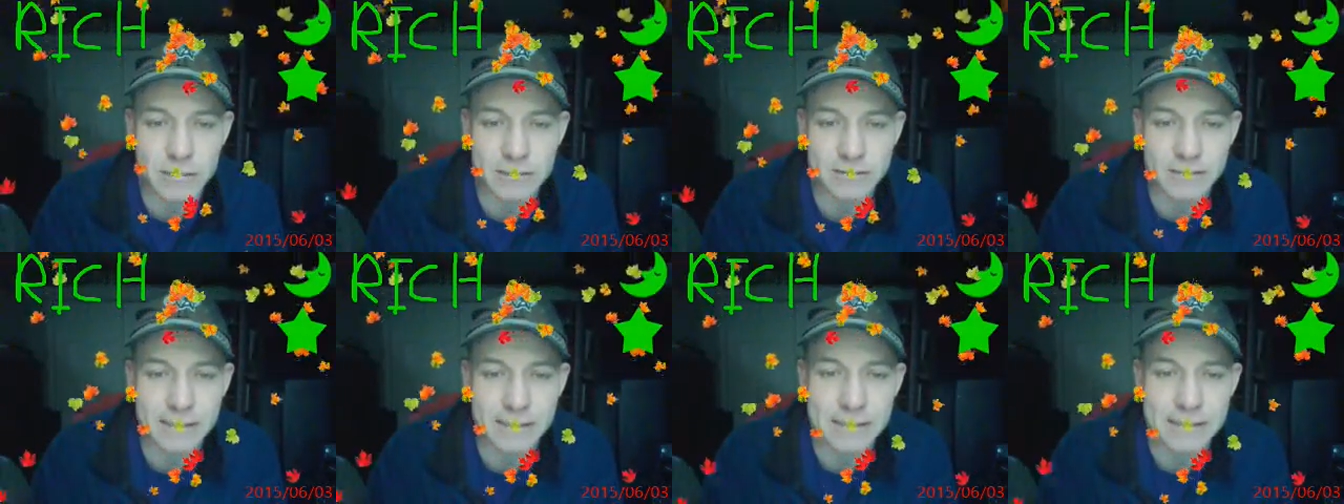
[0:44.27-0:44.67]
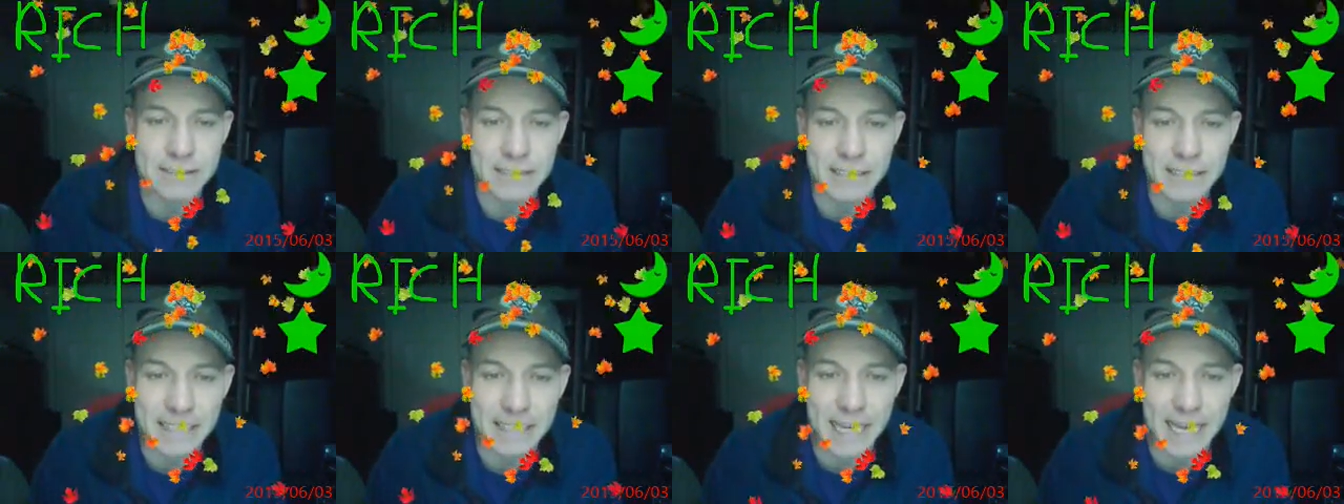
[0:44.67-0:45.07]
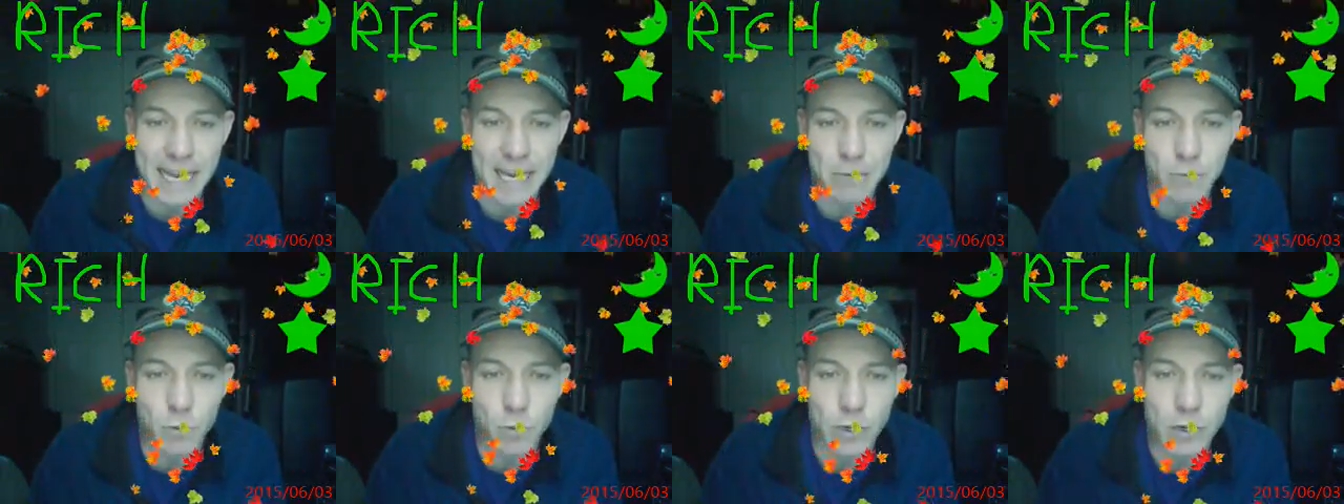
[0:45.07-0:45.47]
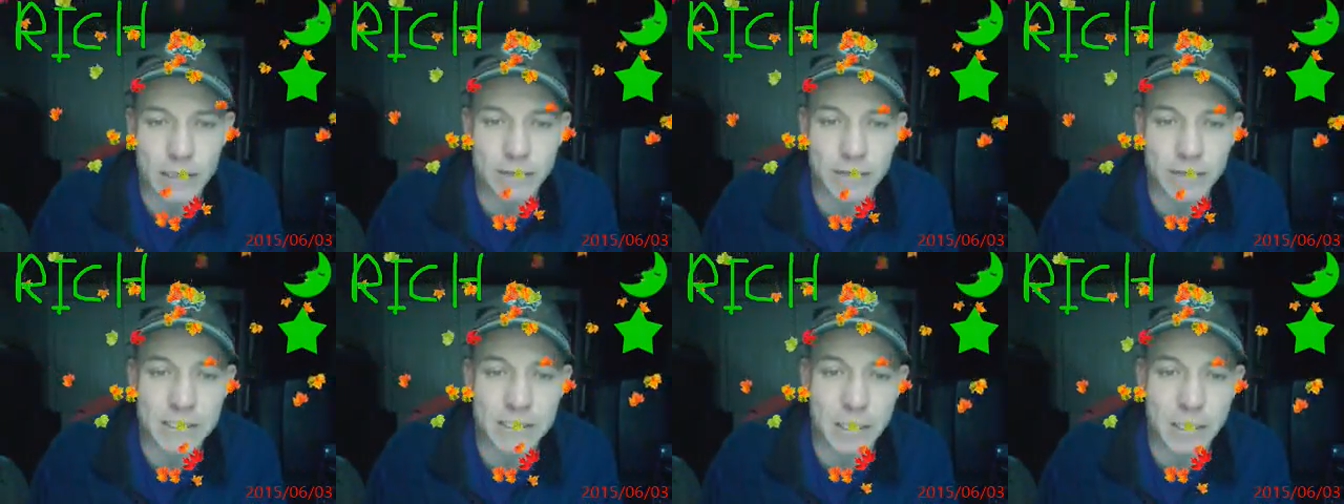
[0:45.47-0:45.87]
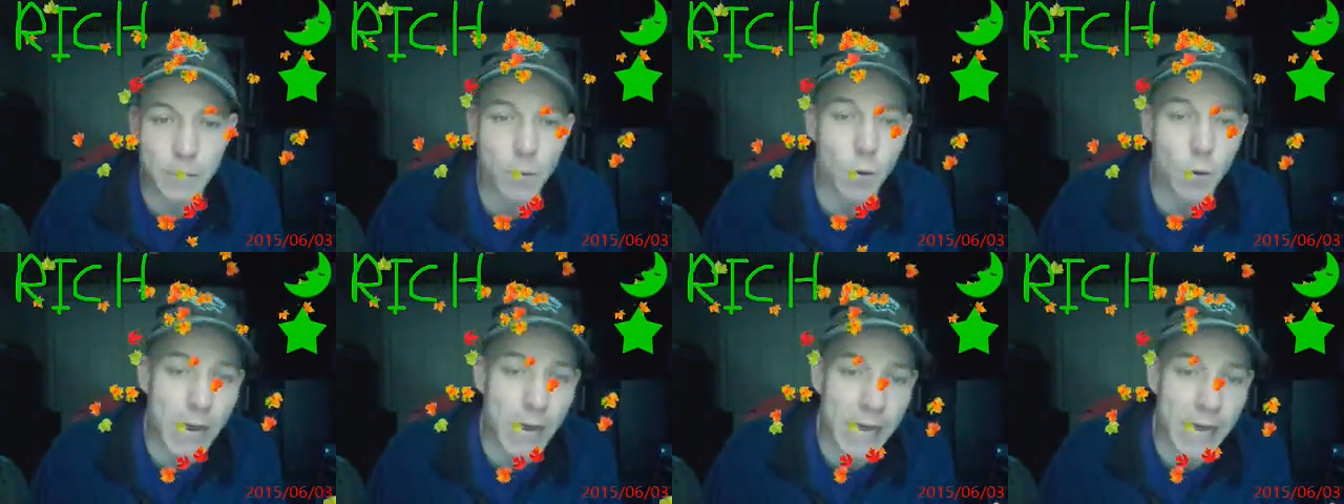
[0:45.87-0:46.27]
Twins in game one of a
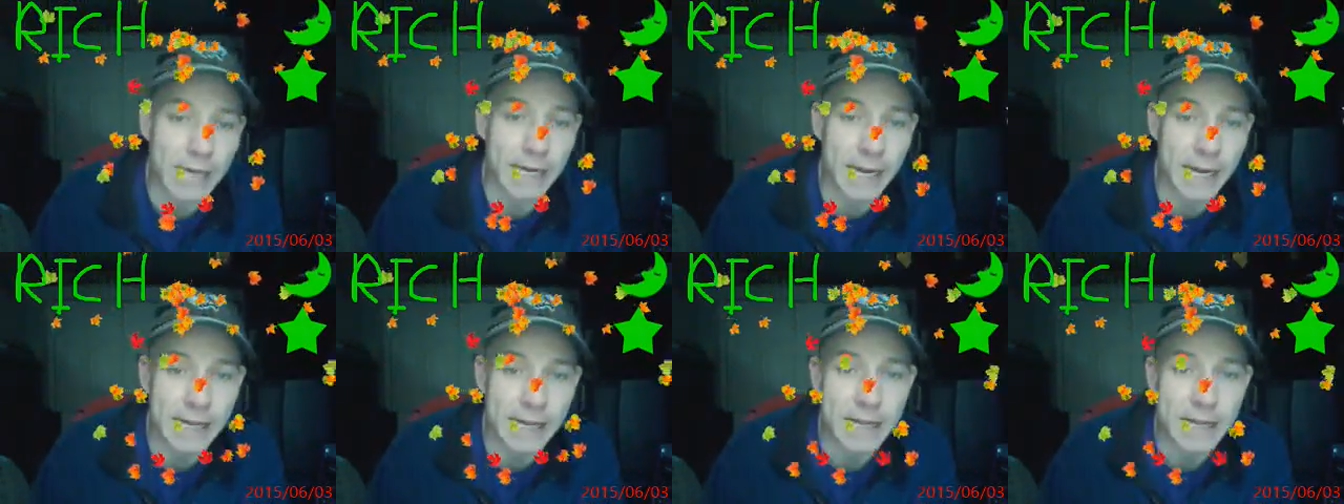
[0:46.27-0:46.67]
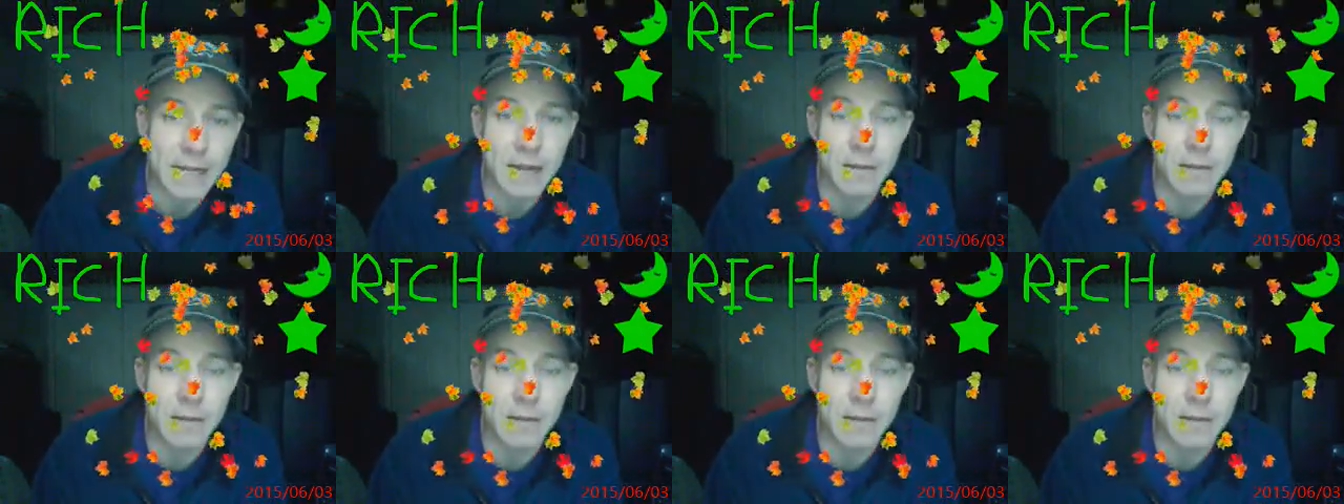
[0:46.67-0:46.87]
doubleheader